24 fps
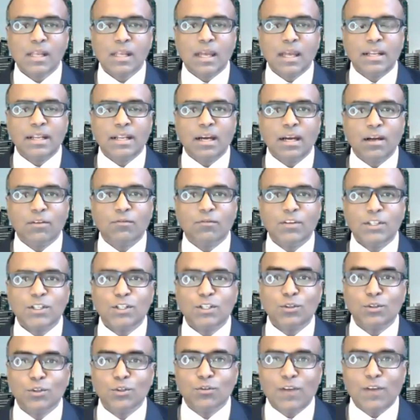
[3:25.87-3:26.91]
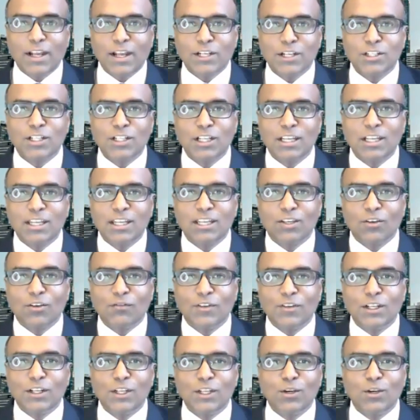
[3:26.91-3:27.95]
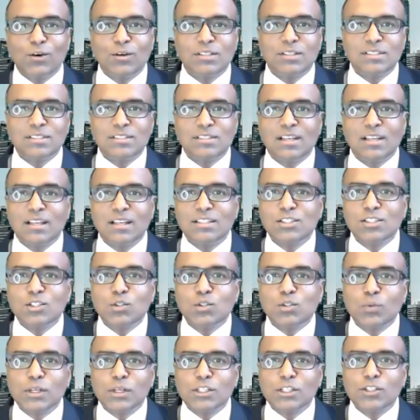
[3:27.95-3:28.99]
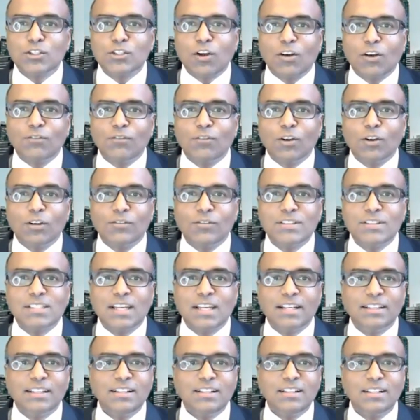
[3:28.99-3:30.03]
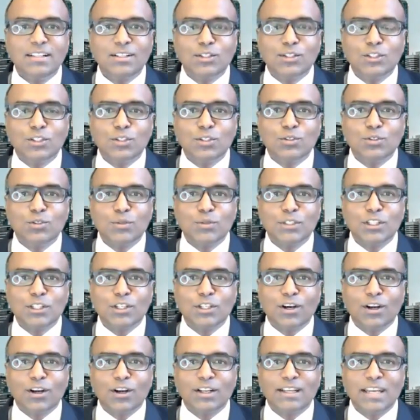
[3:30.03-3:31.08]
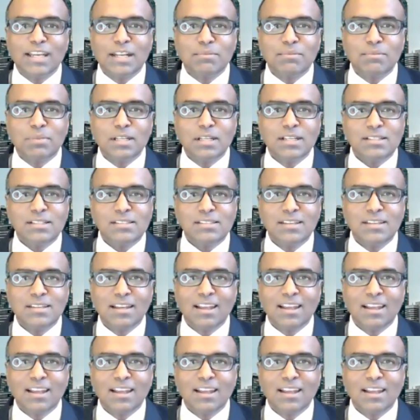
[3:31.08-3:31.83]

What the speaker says: Now, Vishnu, your video is switched off all of a sudden. Could you switch it on again, please?